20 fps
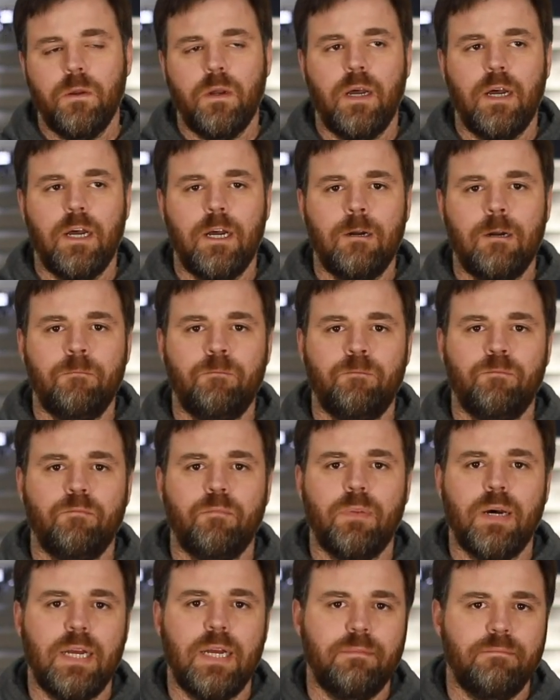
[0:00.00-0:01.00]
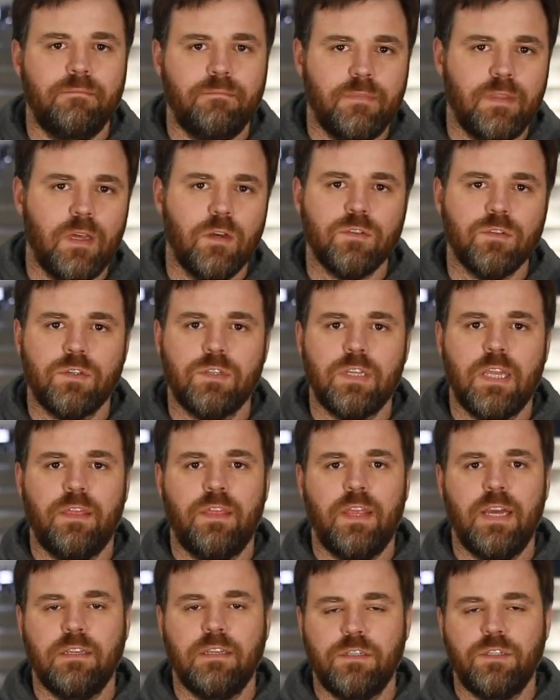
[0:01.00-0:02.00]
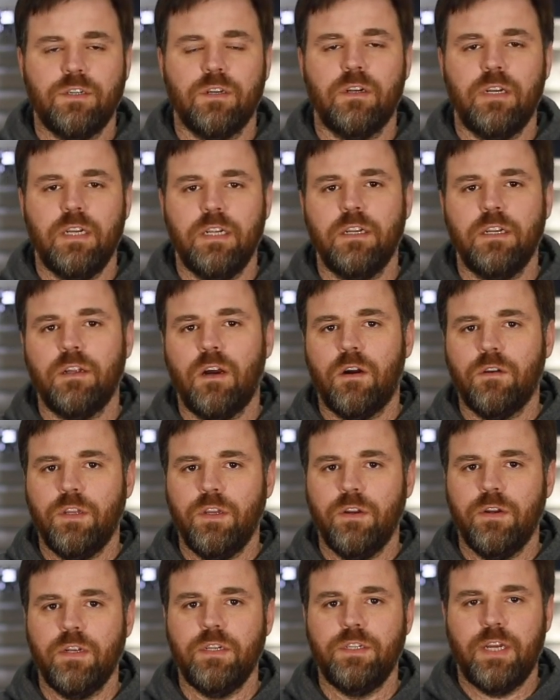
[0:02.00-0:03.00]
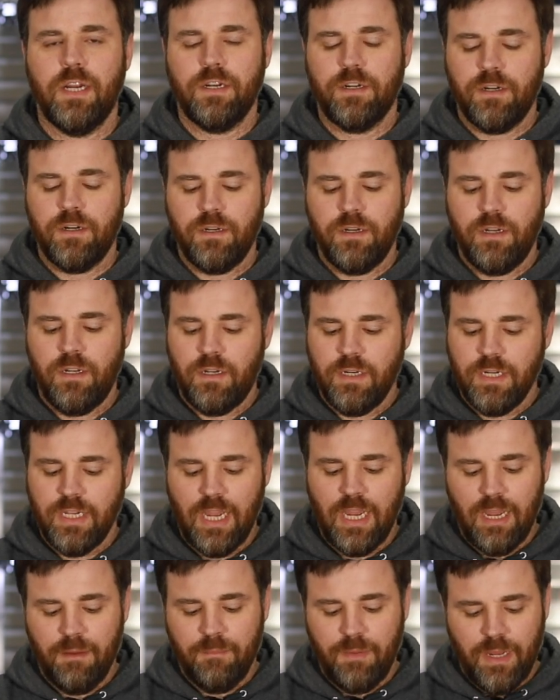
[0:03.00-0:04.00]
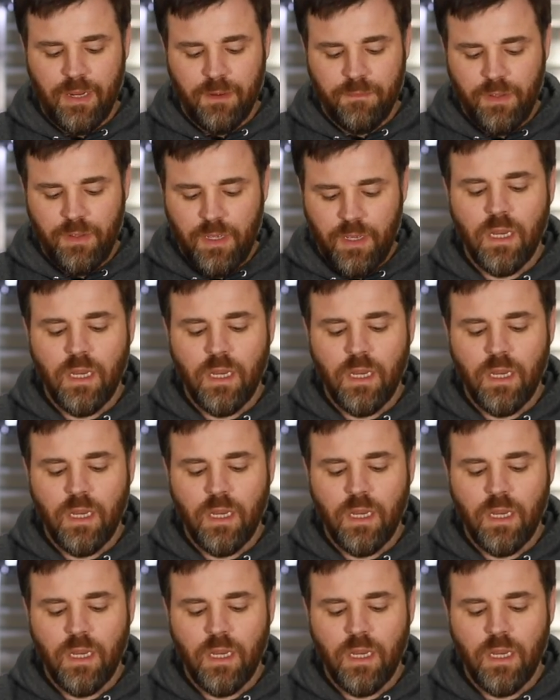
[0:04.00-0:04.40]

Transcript: But those are some things that you're going to need to talk to your injector guy about.